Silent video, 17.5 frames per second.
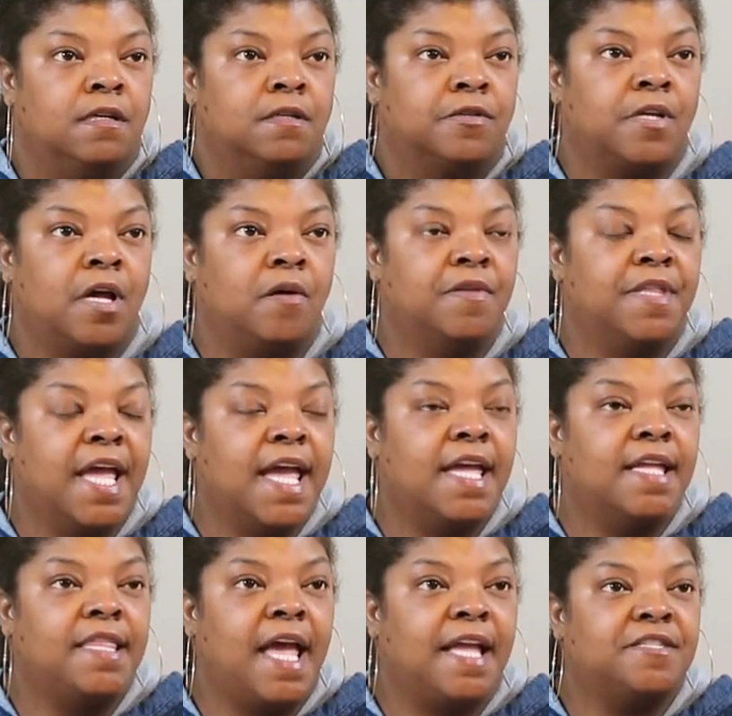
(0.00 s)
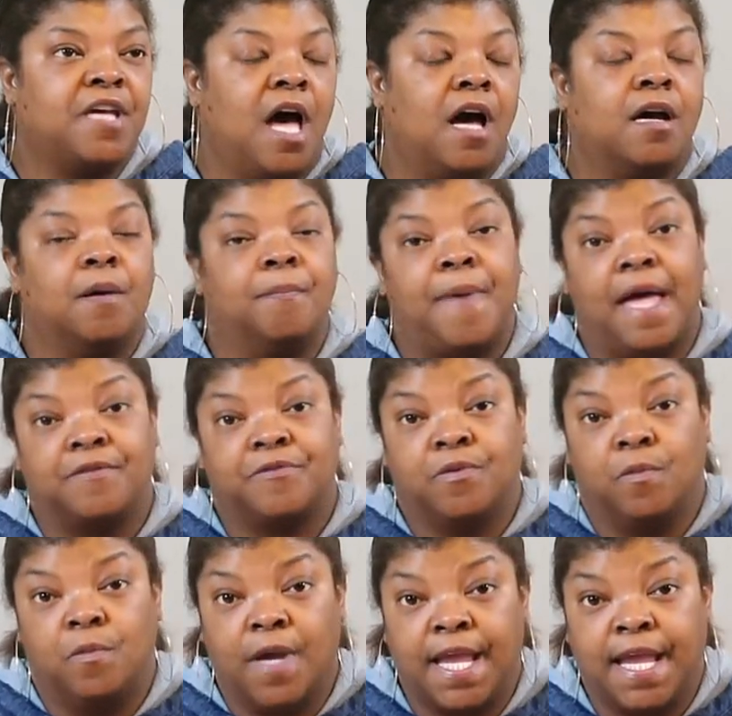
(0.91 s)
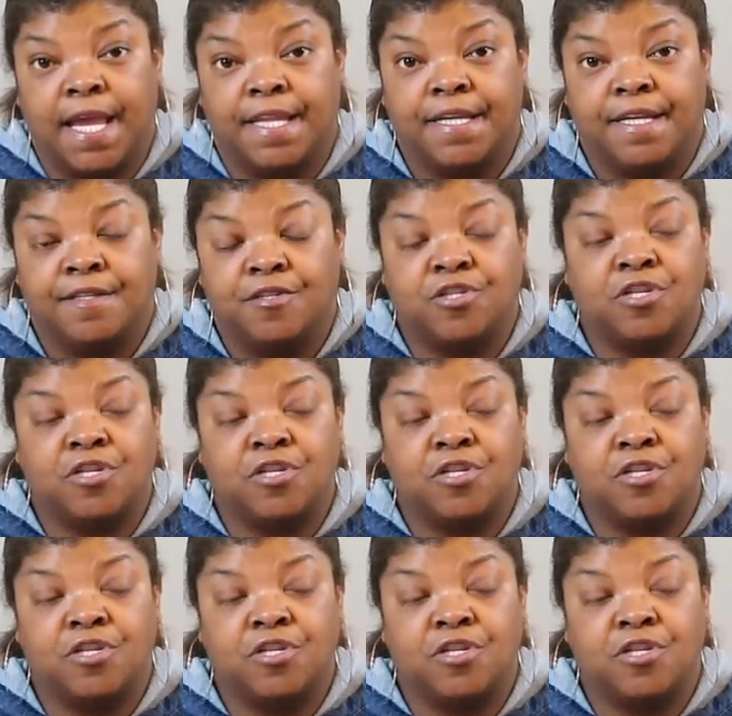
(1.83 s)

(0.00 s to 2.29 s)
So then they talk about the wedding.